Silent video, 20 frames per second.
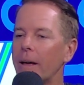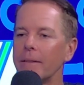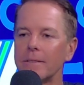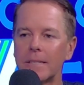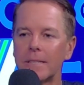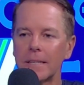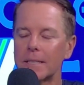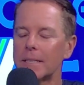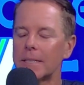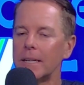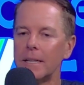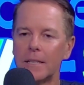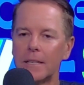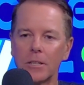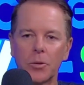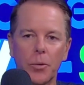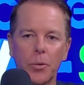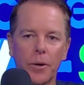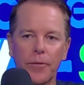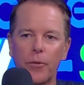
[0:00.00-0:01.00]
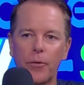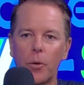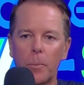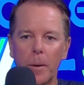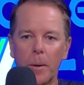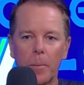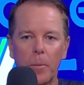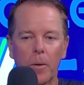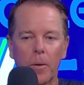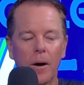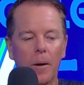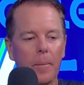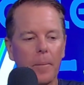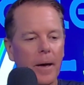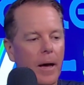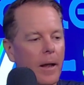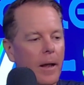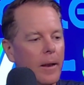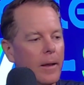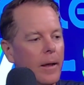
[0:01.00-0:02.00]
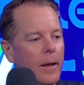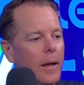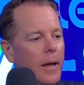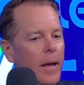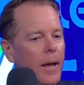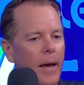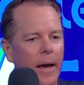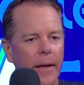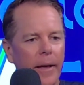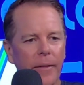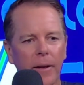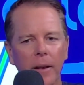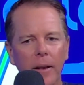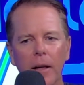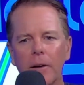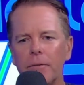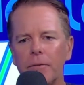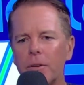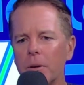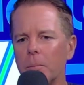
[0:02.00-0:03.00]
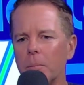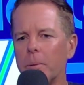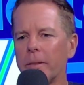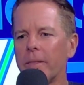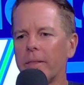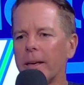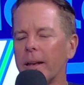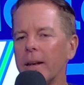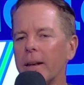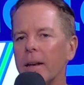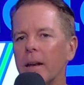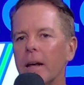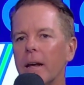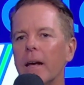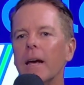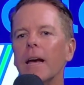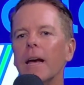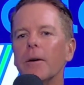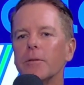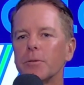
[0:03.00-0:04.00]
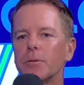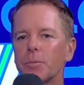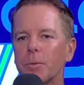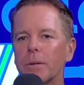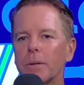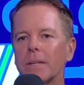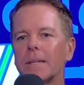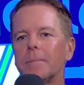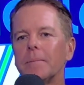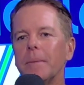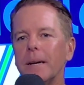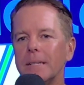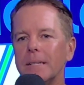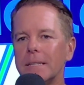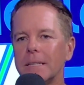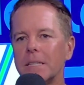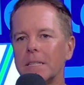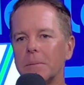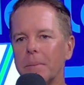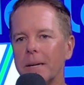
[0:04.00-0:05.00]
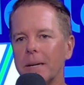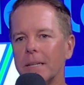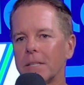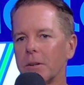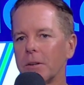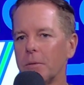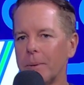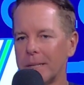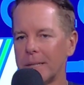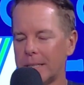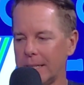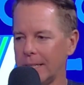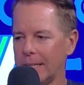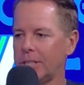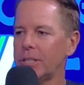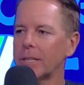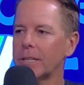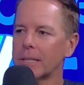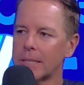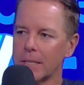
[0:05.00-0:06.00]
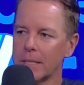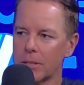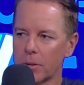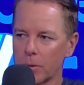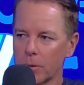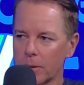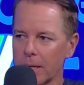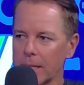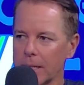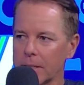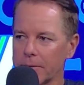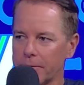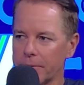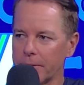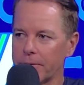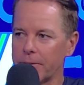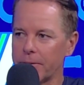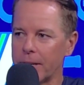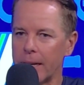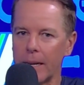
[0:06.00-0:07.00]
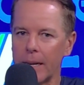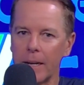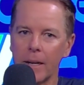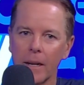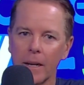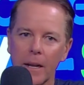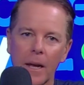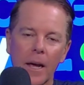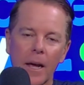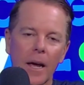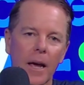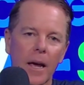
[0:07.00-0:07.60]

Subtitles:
we'd have 16 to 24 people come out, and they loved it. But then it was really amazing to me. So I've been teaching it since 2015,